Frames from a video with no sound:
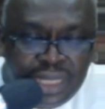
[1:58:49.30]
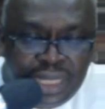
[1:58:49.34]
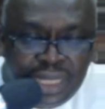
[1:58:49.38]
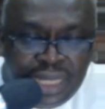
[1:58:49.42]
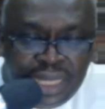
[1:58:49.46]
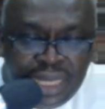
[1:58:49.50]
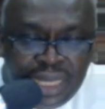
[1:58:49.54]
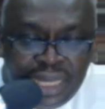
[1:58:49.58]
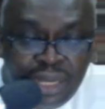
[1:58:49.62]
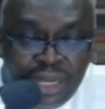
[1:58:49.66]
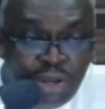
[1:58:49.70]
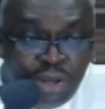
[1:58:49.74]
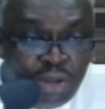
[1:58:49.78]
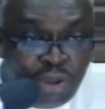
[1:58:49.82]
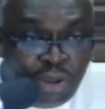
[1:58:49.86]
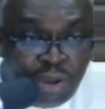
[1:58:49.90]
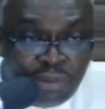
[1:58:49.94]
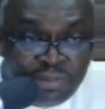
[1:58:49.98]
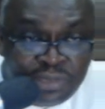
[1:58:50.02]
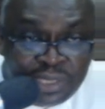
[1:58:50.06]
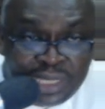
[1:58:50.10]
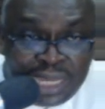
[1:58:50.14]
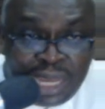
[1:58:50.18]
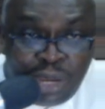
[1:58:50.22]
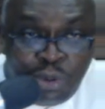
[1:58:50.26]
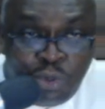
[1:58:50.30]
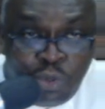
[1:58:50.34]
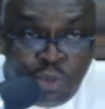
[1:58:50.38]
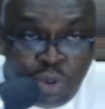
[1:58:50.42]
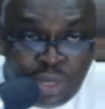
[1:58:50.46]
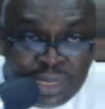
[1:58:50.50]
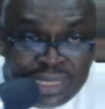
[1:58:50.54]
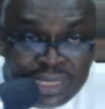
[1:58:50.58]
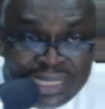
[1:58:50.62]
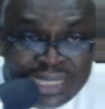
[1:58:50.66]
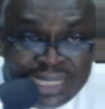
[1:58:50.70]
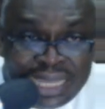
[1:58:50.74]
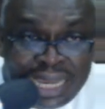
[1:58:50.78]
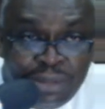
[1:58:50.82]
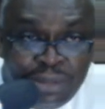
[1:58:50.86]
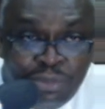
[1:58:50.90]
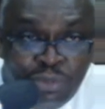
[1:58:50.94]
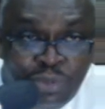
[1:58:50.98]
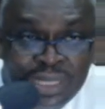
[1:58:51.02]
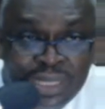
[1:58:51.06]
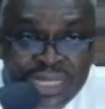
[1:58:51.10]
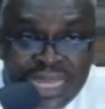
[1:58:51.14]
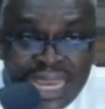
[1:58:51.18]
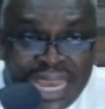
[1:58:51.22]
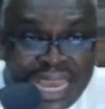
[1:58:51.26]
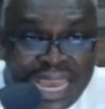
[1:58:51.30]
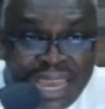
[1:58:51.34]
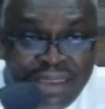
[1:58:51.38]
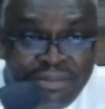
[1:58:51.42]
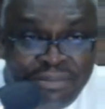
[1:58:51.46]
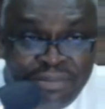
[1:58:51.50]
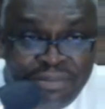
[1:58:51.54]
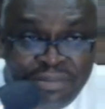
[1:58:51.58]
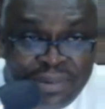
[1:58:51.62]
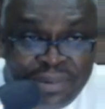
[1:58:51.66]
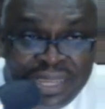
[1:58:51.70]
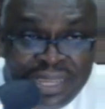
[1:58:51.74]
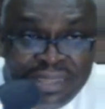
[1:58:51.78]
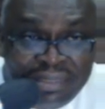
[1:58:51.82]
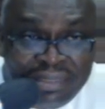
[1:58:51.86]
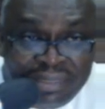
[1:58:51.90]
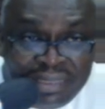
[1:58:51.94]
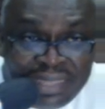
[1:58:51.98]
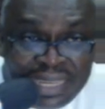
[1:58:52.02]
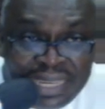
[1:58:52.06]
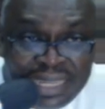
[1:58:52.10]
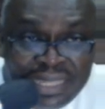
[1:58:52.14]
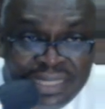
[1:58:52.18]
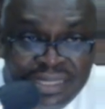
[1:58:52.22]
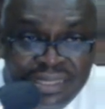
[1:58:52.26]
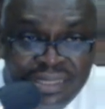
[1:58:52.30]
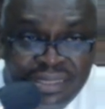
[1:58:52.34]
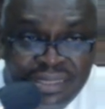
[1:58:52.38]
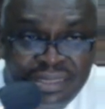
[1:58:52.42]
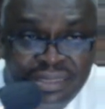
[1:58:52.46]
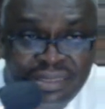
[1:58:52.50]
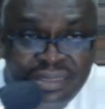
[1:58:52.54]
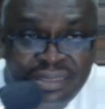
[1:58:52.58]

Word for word: he loves her, wants her with everything